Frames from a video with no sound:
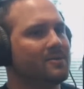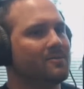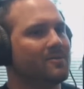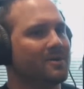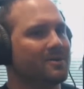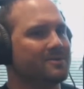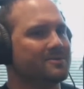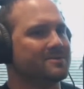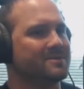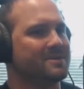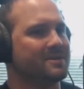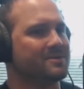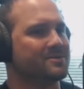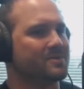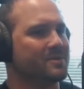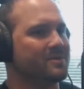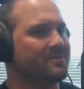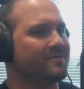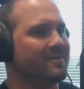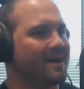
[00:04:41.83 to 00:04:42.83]
one of those
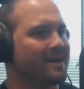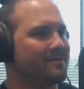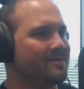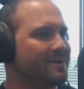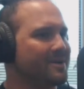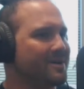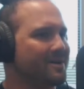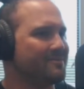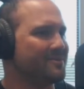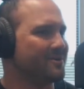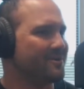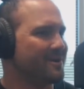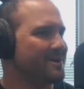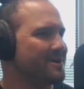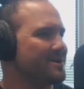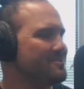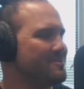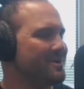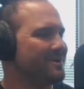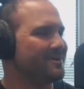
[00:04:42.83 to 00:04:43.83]
deals where you've got to become the
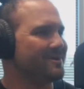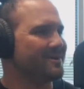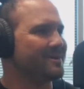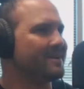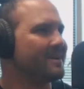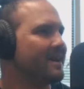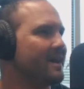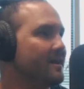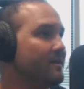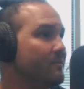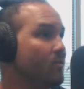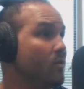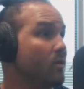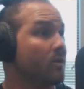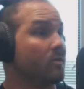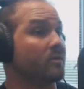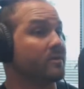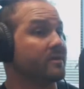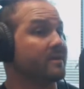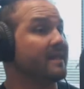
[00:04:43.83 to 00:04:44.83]
great chameleon and
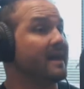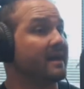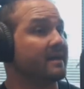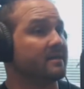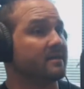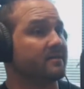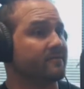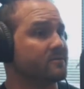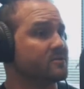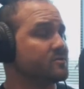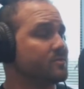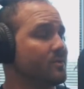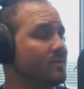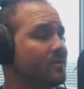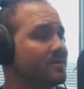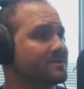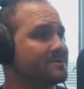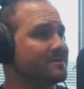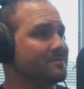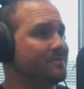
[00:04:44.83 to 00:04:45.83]
work with a lot of different
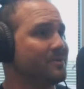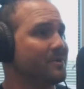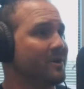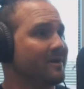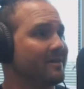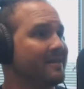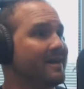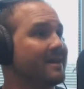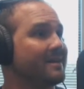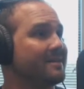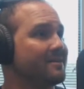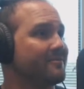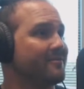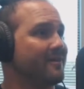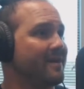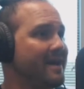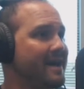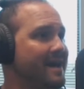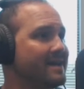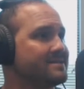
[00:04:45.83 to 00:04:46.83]
sports and put on a lot of
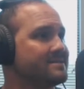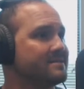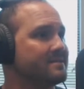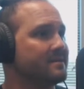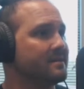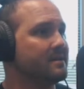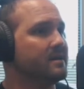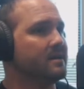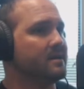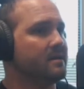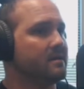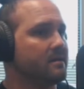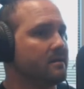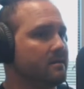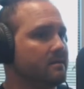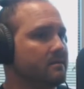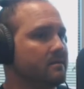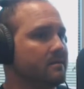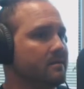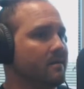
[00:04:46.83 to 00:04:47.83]
different hats and
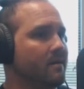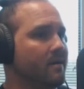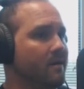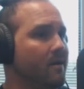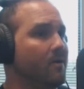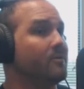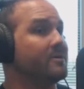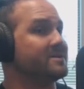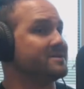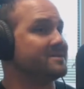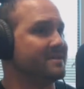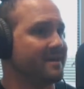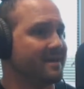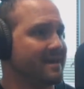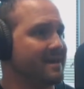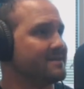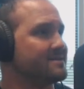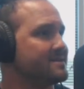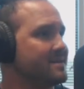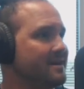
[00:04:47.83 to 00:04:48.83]
always
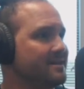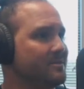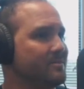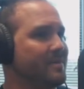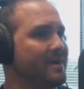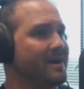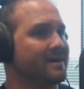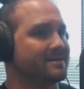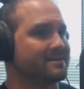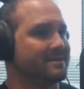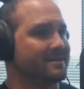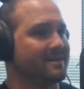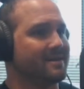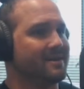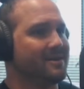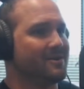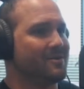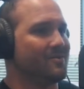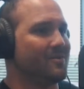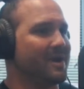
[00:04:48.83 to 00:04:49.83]
think outside the box. Like
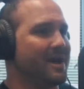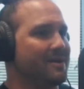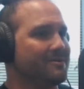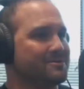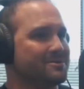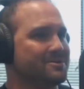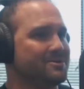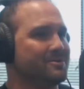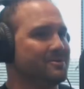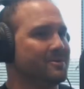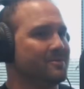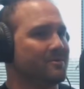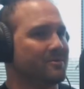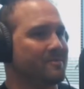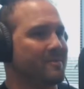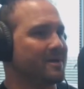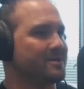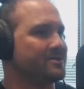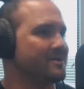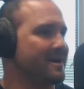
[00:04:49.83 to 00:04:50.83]
what I was doing
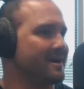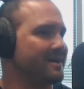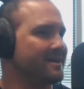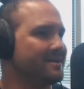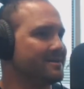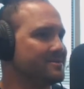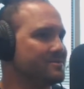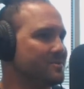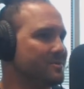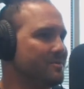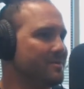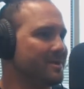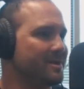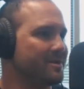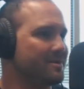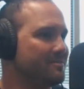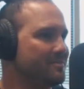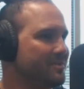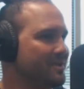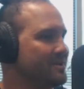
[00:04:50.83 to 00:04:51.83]
with my track kids would have been
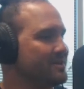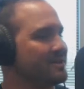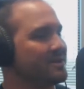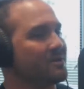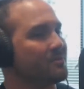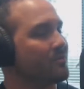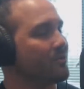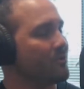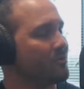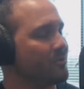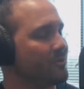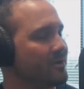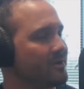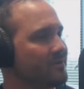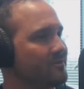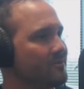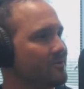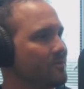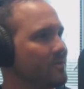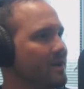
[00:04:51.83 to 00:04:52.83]
completely
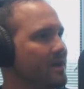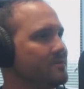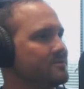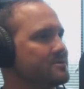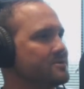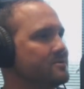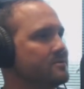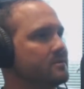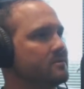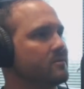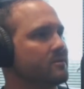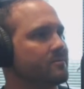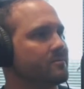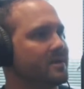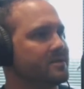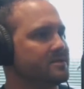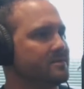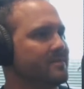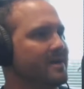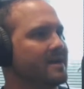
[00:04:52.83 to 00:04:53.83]
inappropriate with what I was doing with
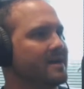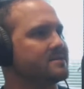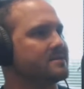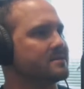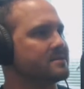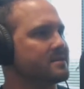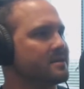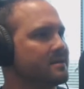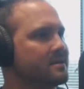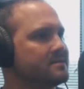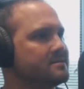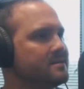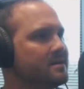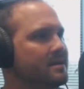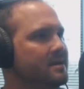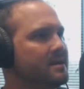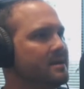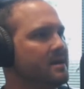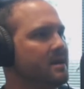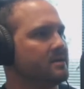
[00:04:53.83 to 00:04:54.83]
my gymnastics kids.
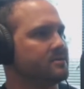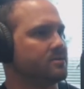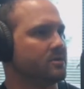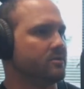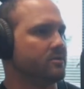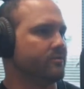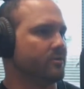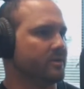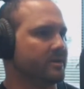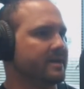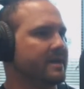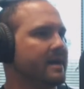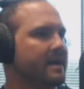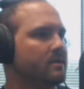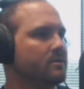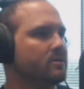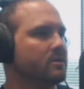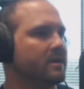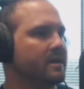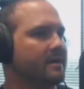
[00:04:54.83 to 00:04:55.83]
And so you've really got
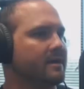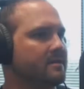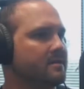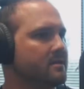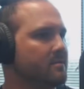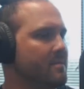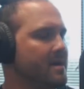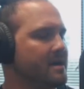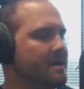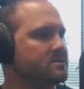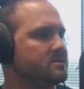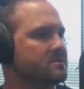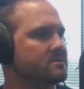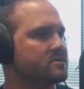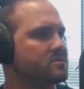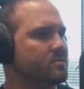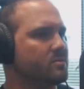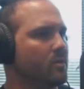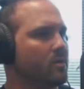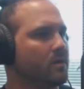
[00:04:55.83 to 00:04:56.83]
to look at the demands of
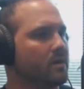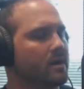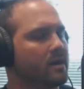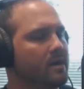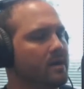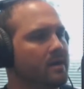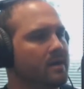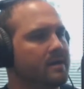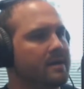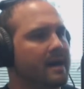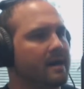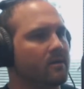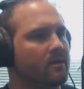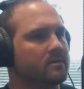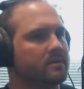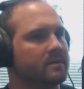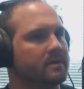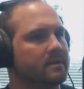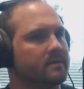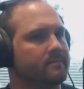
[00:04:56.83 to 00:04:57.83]
the sport, not
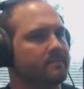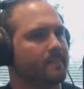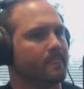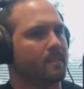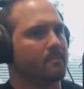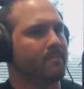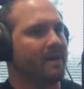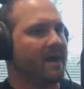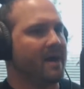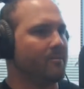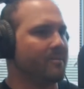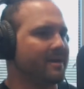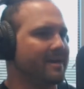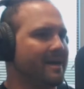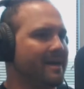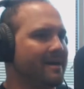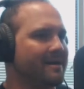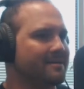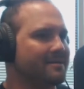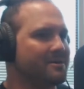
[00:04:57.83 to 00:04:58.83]
only
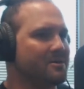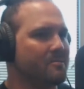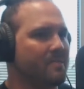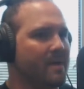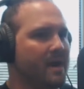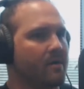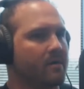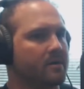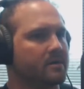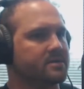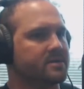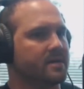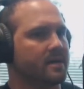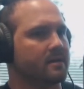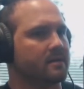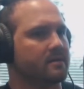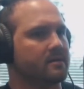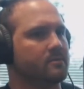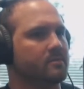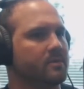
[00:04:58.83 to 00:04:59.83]
biomechanically and
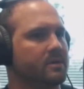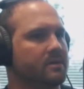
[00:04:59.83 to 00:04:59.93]
bioenergetically,